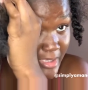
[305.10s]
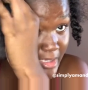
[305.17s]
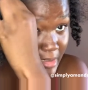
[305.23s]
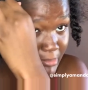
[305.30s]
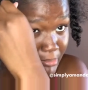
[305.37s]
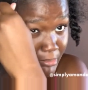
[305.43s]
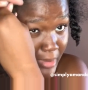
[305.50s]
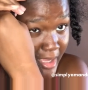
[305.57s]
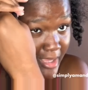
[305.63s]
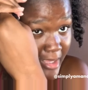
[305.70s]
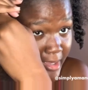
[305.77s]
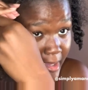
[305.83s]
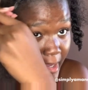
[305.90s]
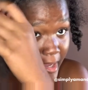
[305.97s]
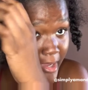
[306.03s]
in
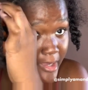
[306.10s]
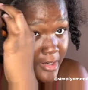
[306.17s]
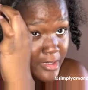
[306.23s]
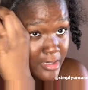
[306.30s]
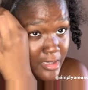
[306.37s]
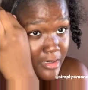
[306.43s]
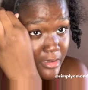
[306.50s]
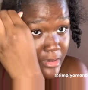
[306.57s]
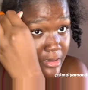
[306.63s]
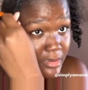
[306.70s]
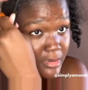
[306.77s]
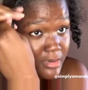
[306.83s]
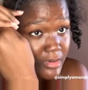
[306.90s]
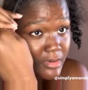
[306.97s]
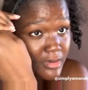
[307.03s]
my hand
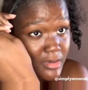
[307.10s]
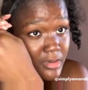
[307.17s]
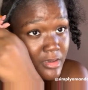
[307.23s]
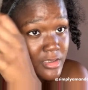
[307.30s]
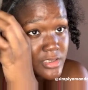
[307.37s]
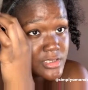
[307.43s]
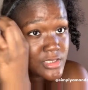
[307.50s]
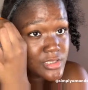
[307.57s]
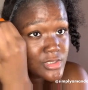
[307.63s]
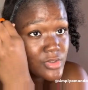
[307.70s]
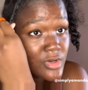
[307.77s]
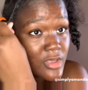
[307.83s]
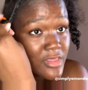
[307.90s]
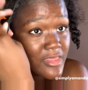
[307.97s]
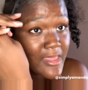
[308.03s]

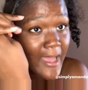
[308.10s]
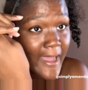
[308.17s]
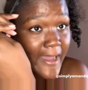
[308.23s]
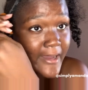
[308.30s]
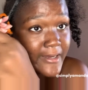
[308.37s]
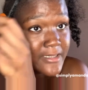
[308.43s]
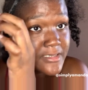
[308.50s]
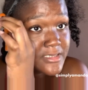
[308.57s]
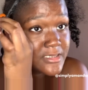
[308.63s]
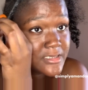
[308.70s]
so that